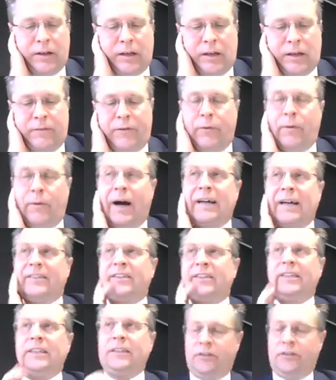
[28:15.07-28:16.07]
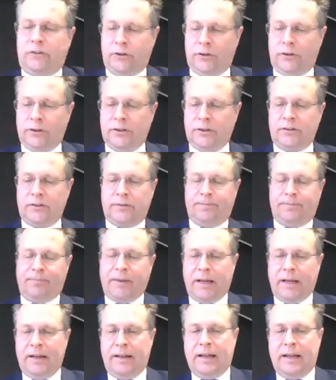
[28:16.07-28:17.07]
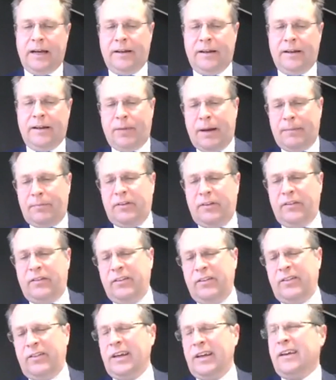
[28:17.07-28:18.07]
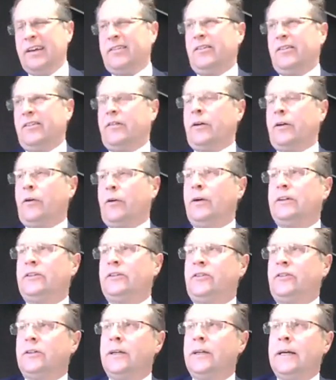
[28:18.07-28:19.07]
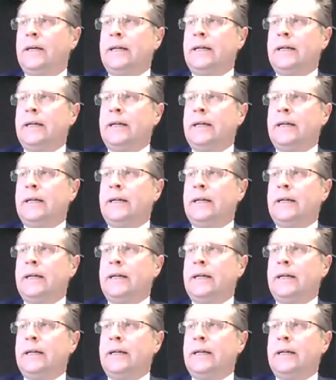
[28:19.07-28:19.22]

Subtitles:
if you are seeing students, and perhaps this is the essence of the question,